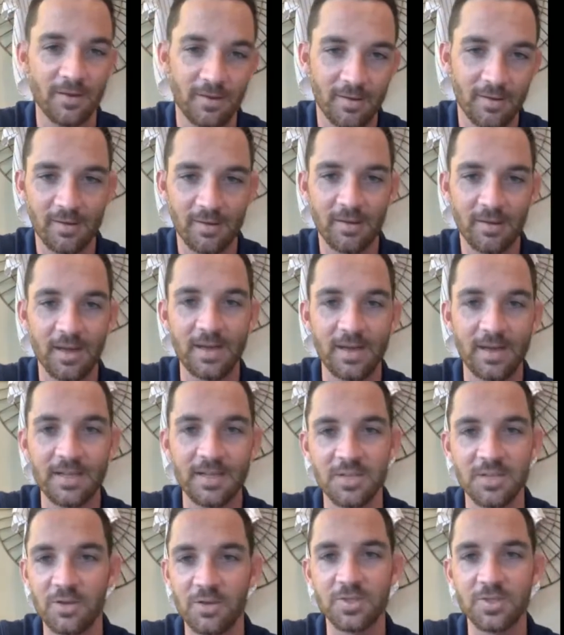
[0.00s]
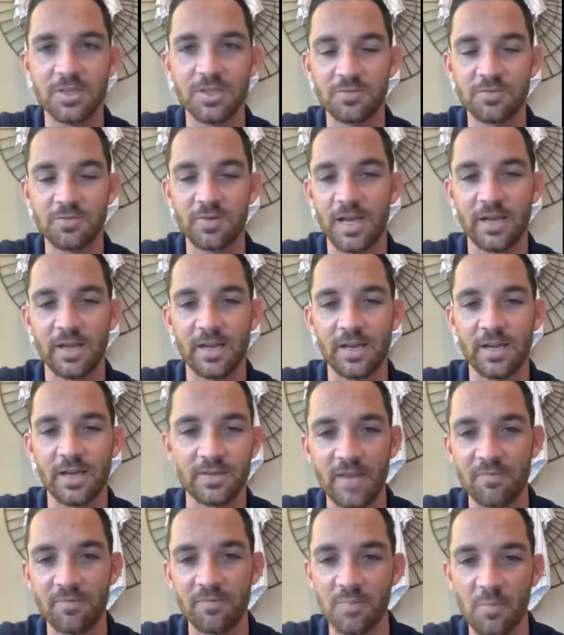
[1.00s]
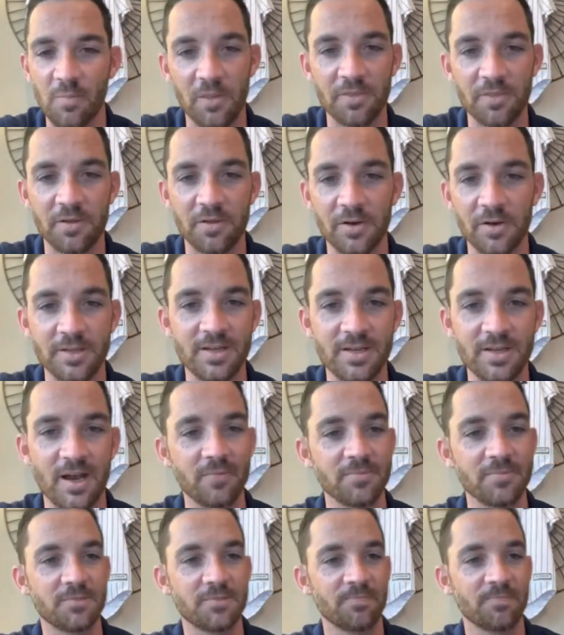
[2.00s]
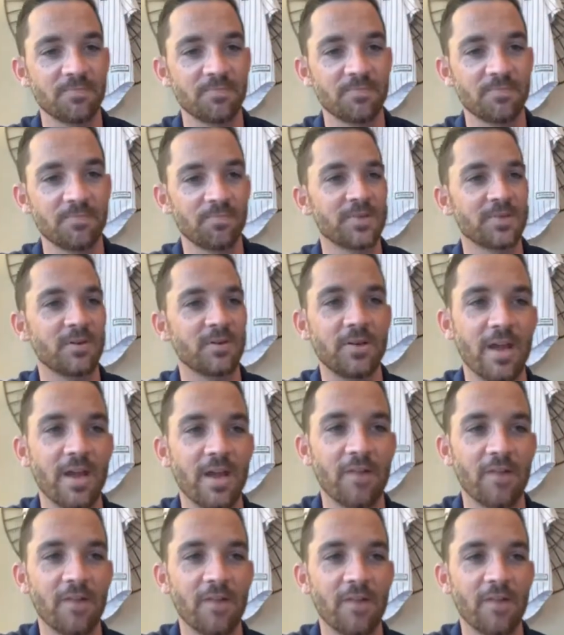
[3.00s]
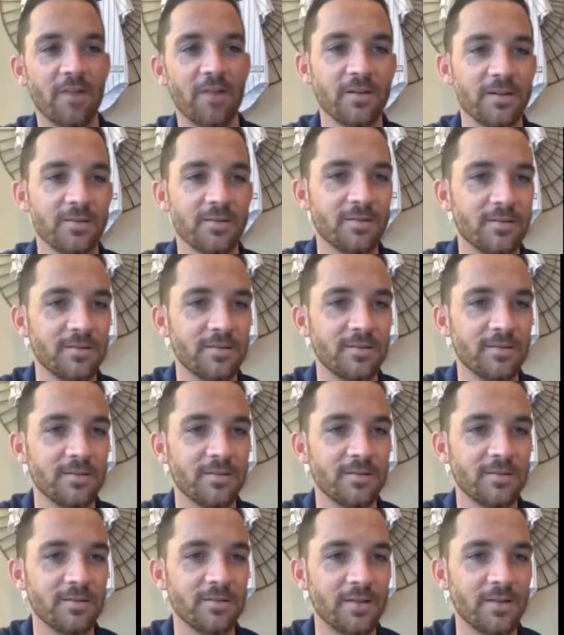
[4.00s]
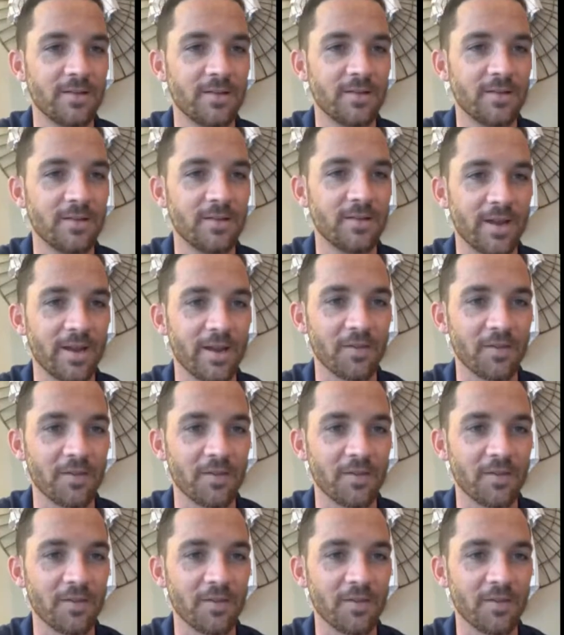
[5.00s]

and his usage is ridiculous. They give him the ball 30 times, so you can't really go any other way. But